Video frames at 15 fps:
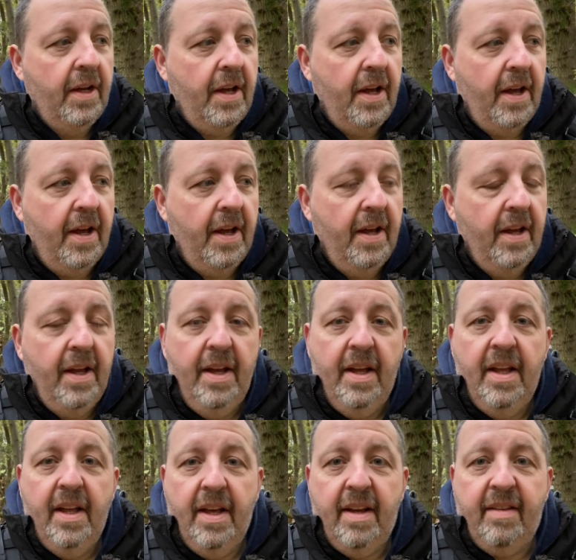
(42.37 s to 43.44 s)
Uh,
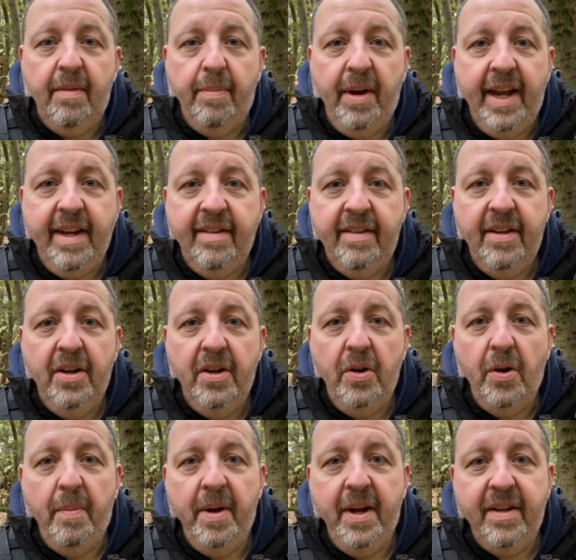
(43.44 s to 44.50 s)
that's a place,
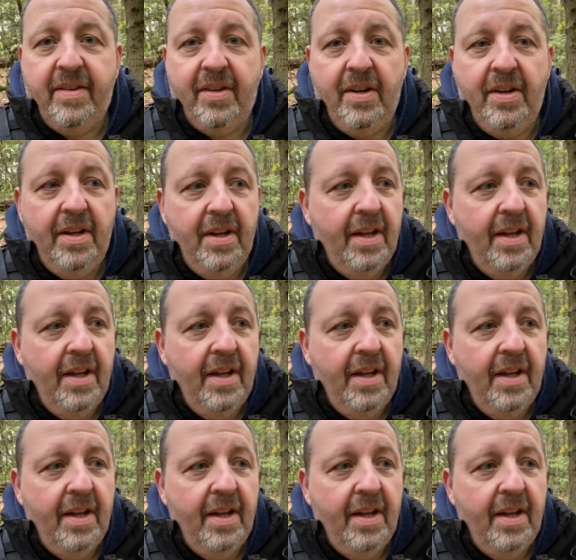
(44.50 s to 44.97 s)
not a person.